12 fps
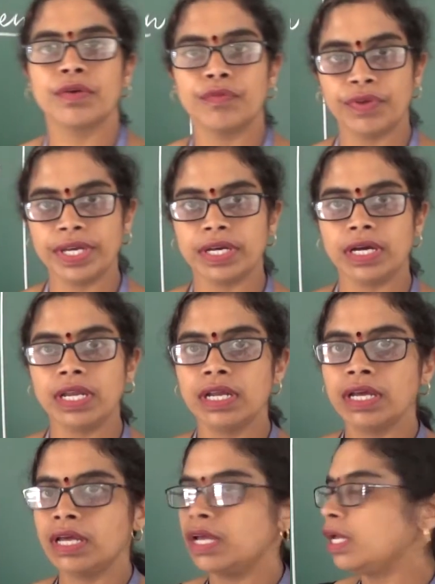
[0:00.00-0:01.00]
where
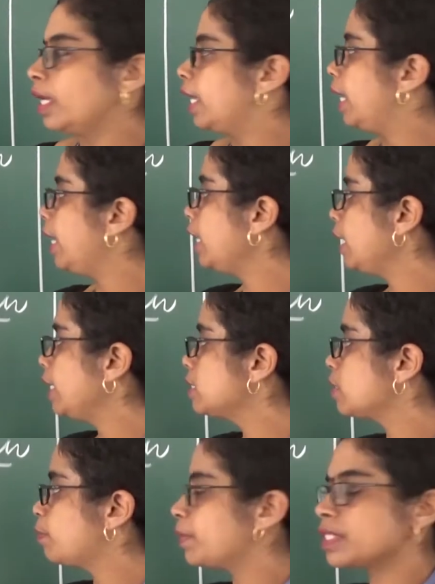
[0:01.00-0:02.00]
N is
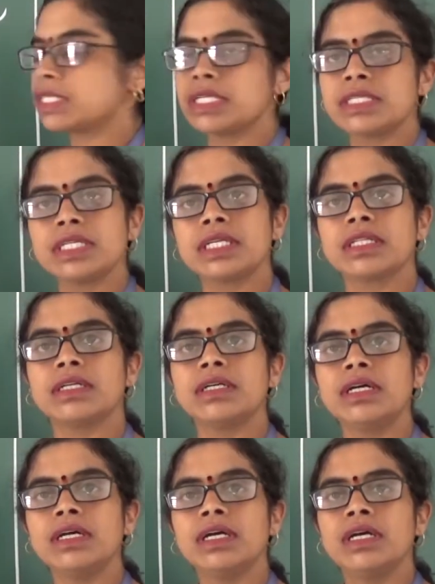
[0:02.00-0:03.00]
representing
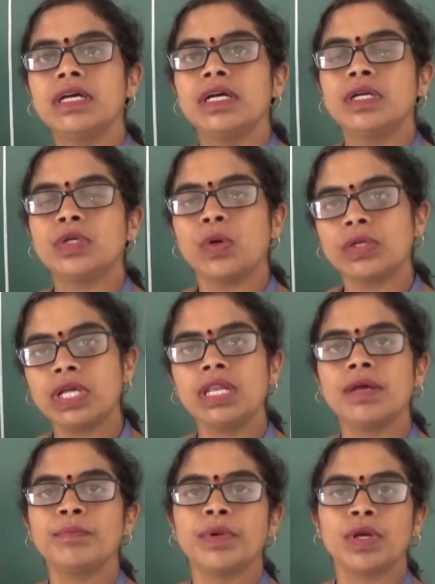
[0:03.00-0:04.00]
the total
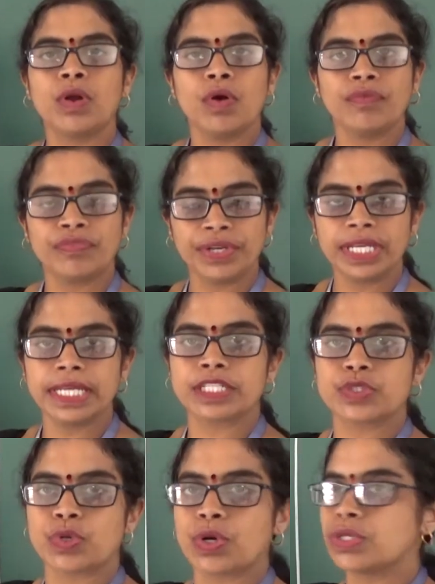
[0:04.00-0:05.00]
number of free
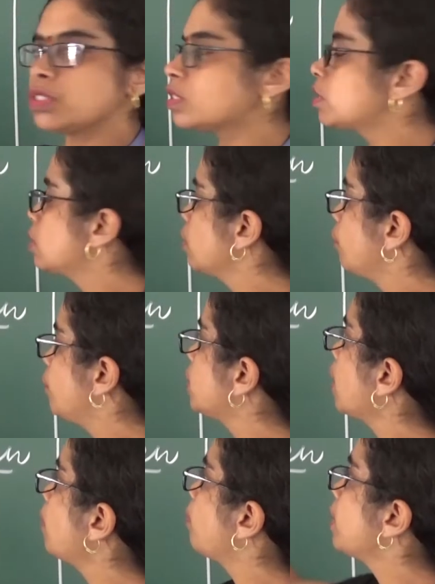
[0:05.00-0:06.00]
electrons which
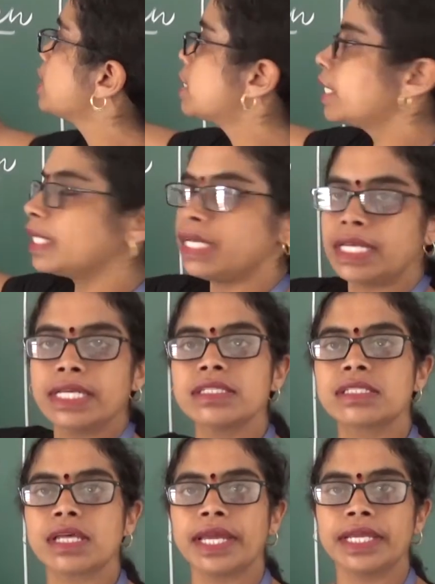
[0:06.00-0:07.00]
are present
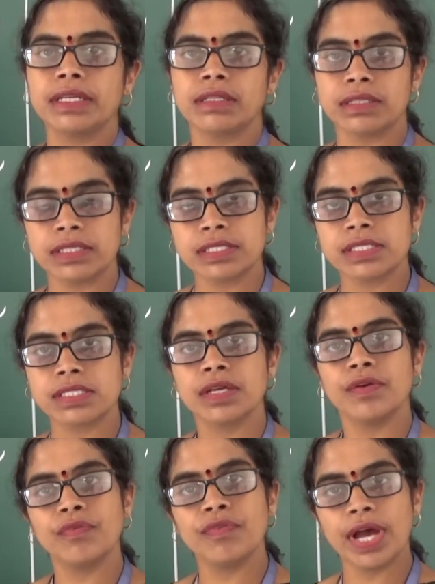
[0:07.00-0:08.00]
inside this
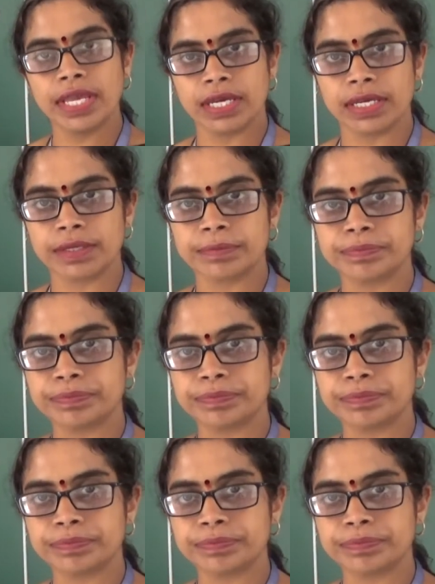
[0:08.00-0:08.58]
wire.